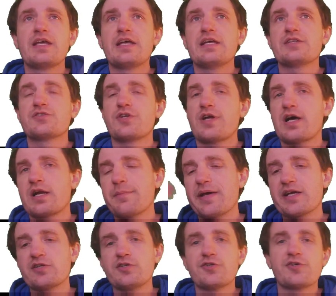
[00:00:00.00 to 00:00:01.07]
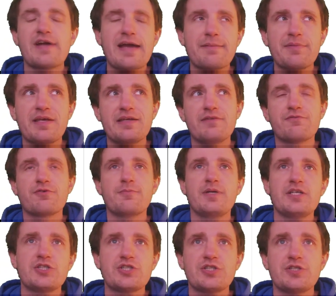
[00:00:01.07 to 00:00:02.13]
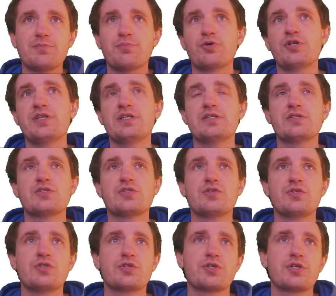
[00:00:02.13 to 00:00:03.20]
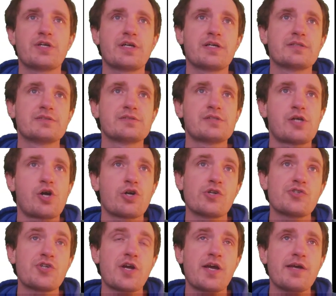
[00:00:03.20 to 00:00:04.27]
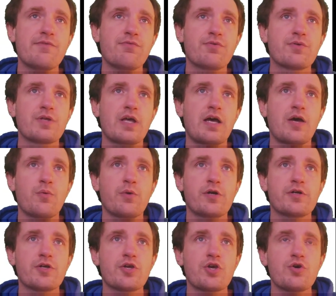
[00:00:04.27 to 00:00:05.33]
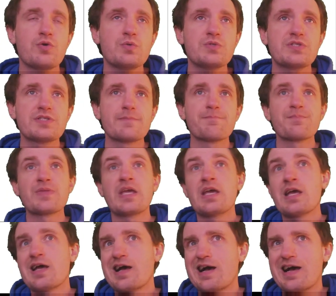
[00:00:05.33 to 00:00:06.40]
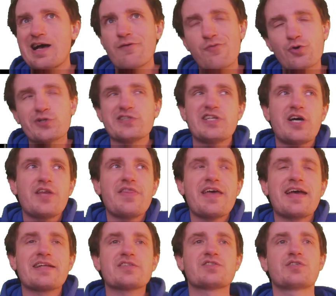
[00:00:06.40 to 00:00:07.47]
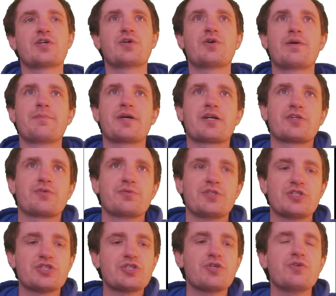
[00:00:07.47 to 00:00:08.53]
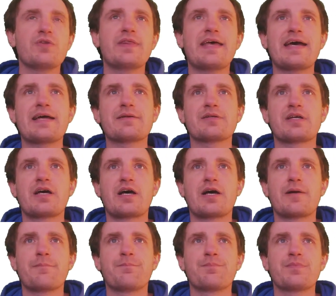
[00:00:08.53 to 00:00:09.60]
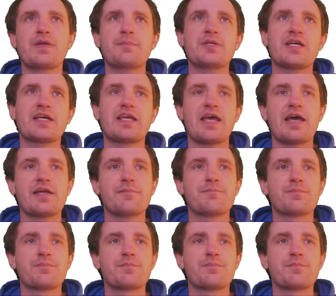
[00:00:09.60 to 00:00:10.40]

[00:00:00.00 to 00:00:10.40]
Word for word: It's going to automatically grab that information, put it into your uh, hard drive uh, where it goes. I've already done that, so I'm not going to really show you that. Um, I mean, I can.